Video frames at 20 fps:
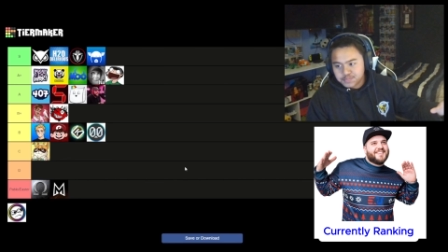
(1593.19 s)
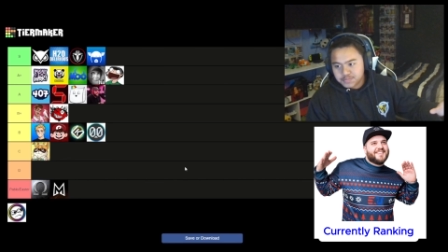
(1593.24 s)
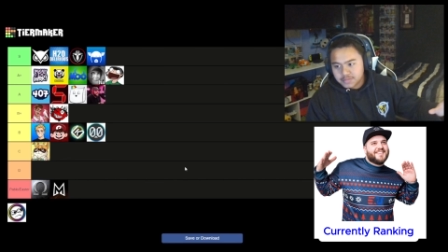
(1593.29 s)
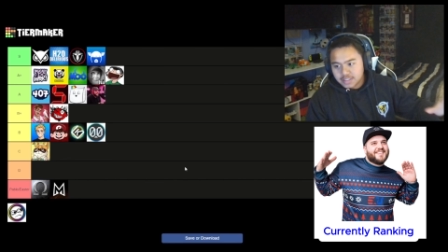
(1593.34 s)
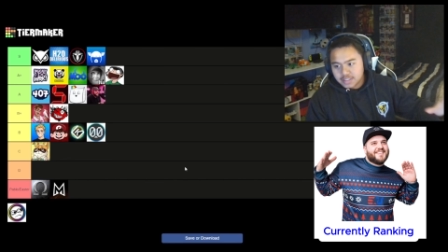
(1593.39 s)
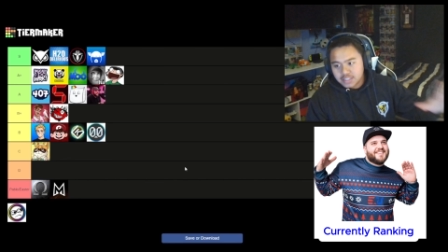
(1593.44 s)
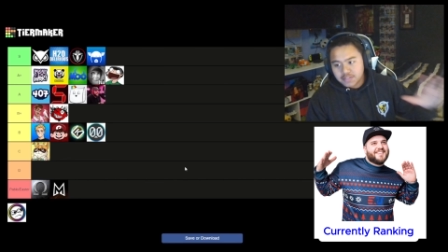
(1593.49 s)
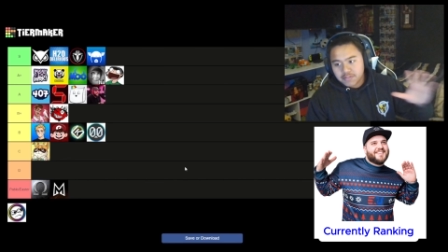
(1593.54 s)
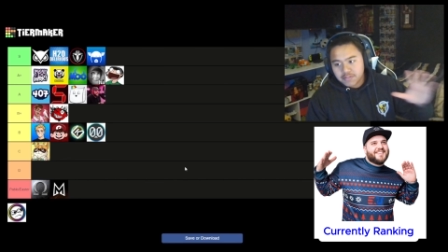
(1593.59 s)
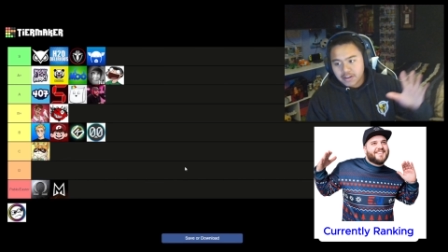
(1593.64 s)

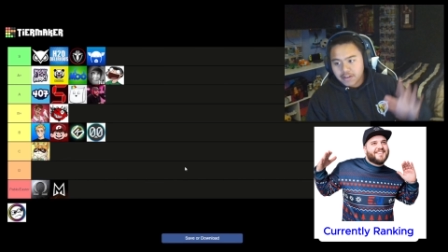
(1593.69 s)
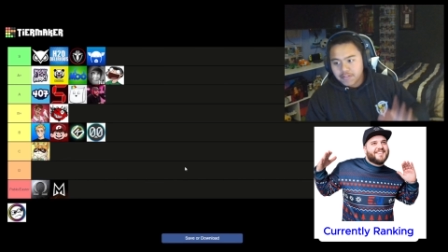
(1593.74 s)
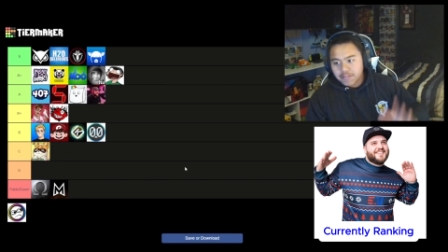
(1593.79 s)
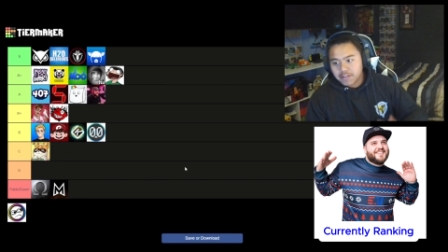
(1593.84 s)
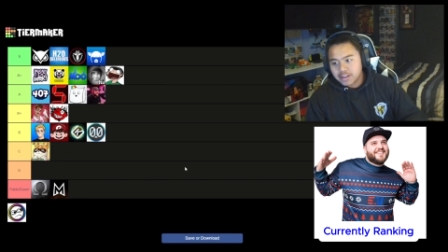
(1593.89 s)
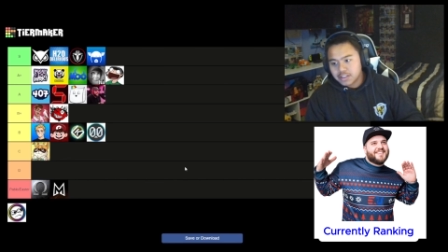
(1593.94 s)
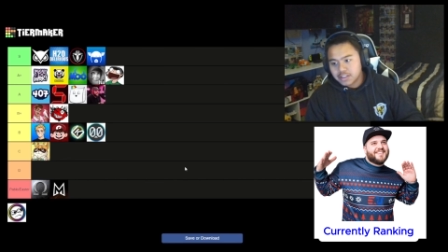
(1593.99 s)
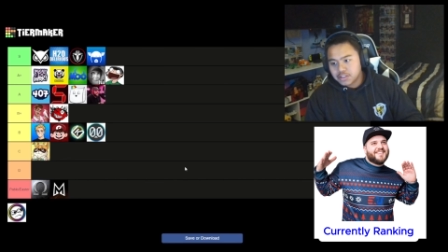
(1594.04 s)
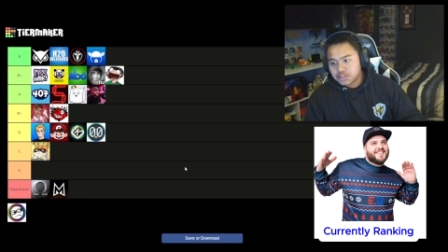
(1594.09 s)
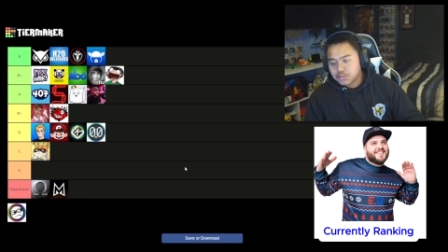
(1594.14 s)
He's a very
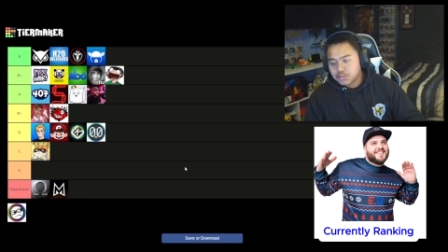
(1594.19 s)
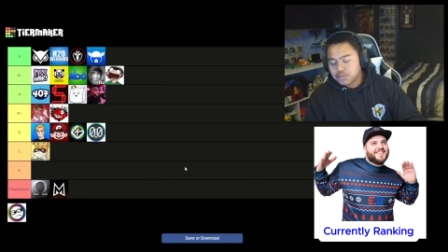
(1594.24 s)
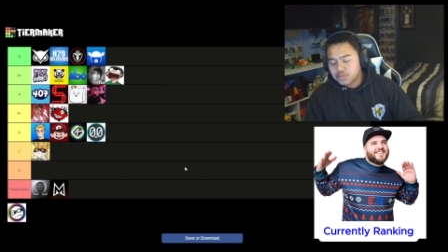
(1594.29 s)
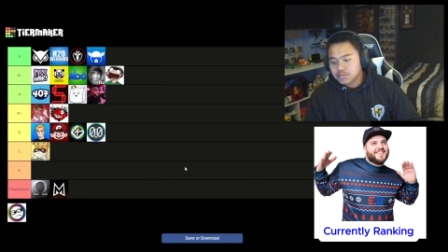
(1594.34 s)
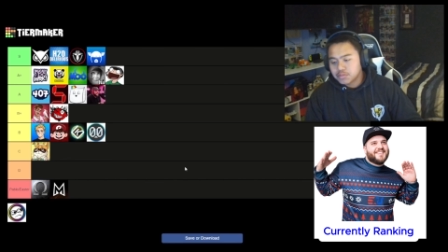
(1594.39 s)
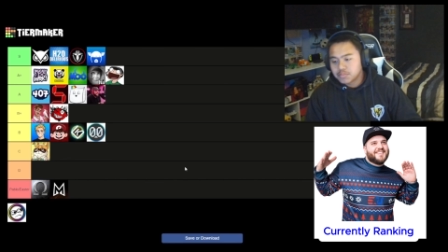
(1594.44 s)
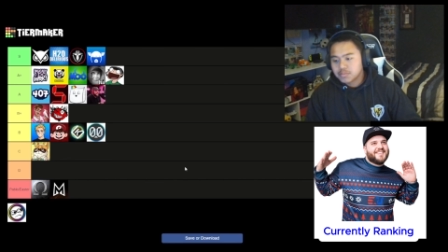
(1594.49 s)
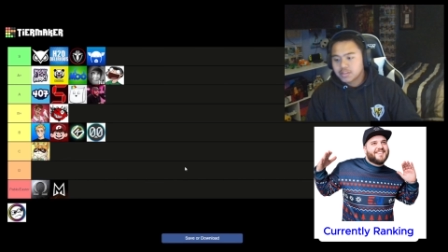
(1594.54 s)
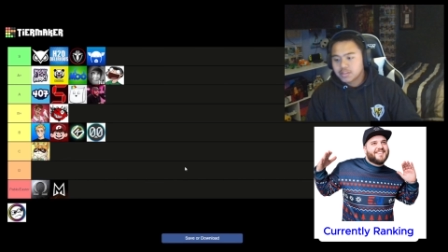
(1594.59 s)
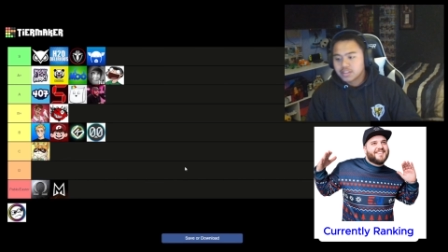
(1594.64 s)
funny
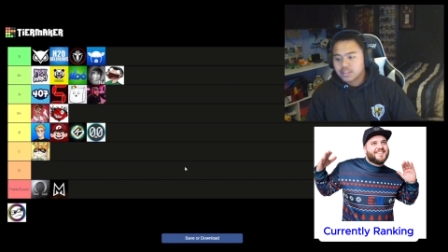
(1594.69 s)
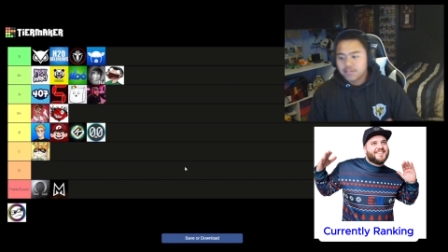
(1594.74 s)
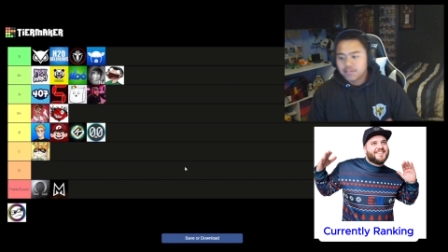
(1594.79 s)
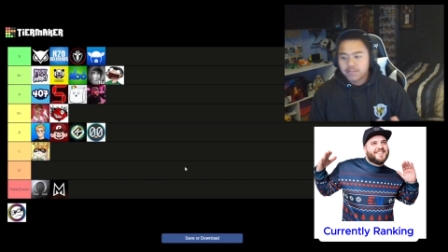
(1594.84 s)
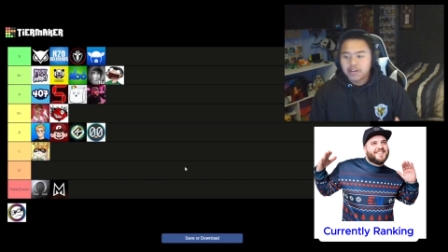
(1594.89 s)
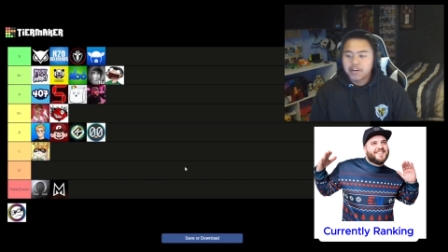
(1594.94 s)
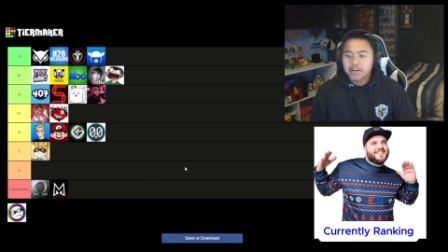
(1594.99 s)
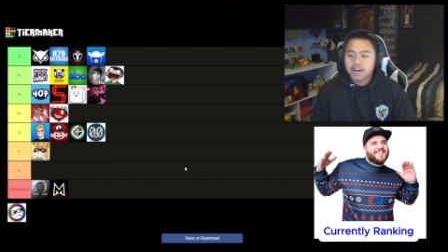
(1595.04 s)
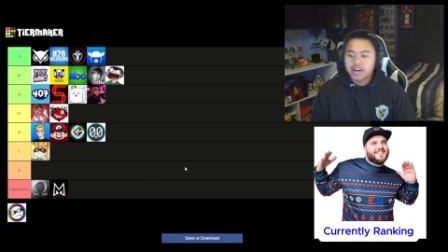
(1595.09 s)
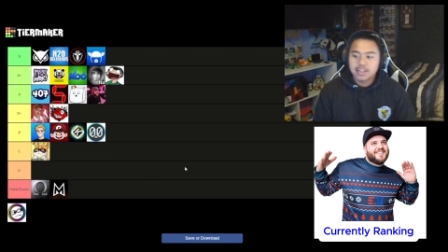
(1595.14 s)
dude,
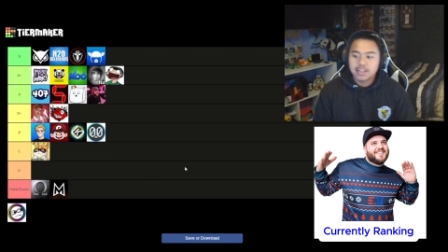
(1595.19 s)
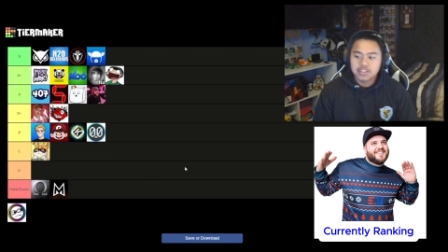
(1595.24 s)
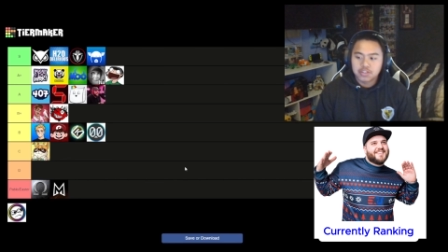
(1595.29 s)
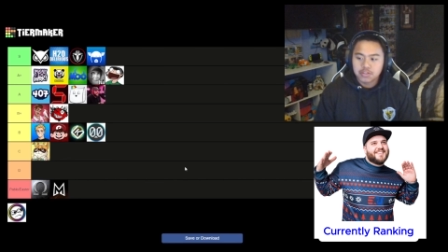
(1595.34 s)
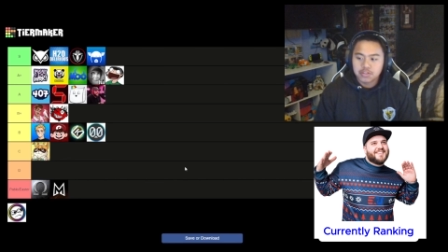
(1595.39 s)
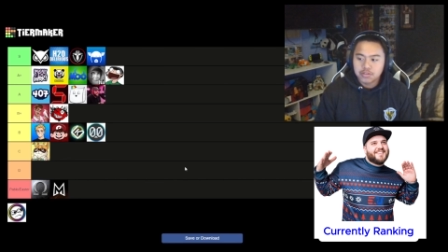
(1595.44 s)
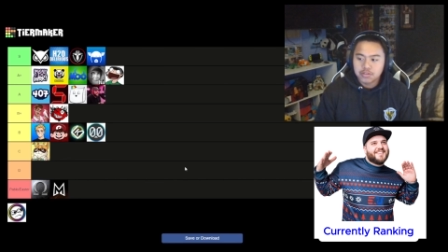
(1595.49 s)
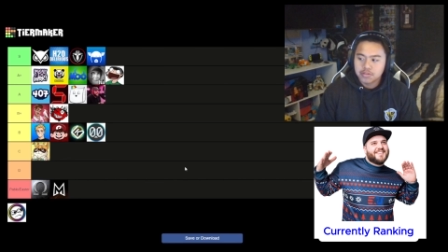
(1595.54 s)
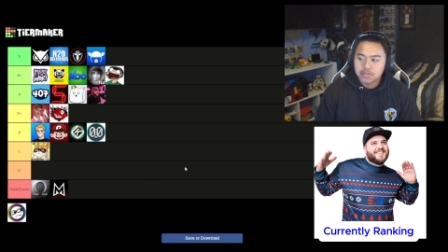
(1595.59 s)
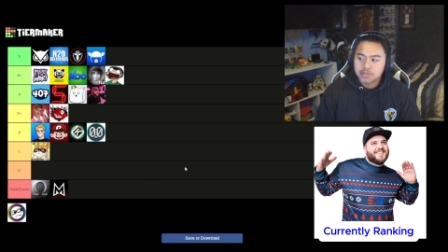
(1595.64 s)
very nice
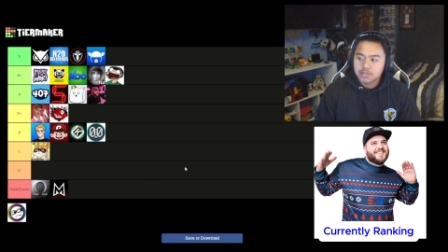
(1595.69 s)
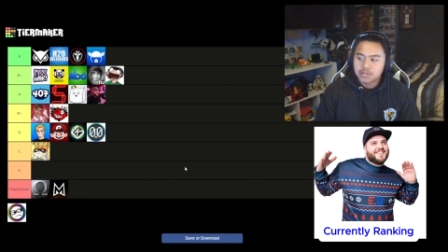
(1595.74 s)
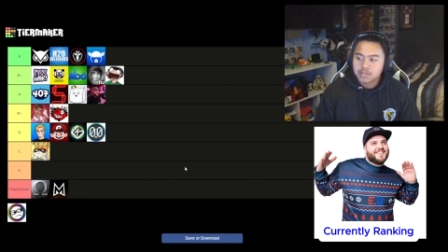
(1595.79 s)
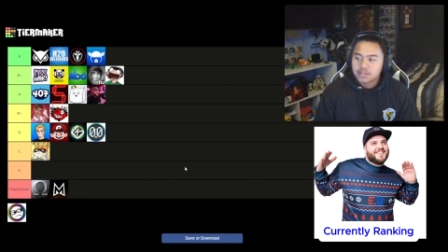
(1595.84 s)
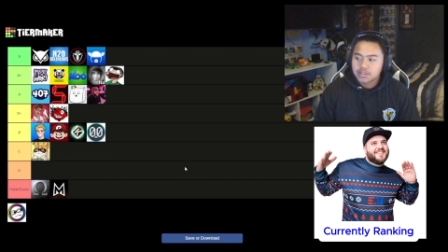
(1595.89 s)
dude.